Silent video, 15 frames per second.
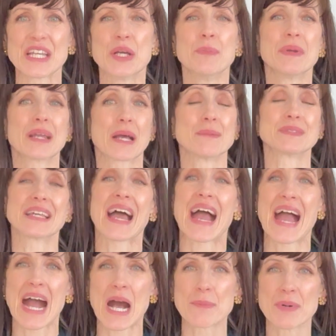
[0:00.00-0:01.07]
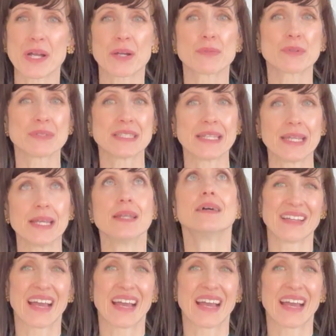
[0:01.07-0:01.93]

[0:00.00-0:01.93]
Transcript: It becomes a habit, a routine.